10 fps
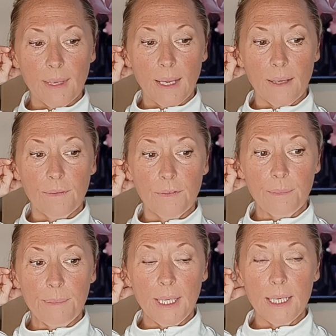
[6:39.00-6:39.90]
And for
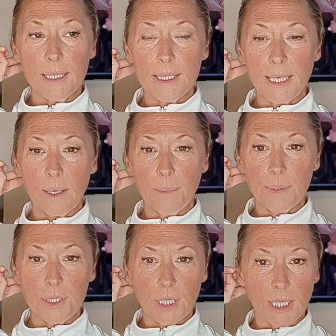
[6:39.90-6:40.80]
me, it's now
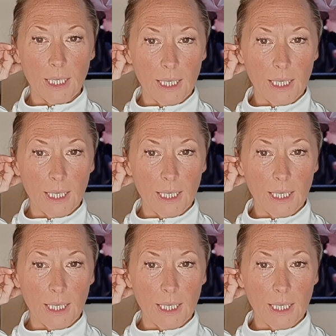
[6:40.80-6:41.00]
pushing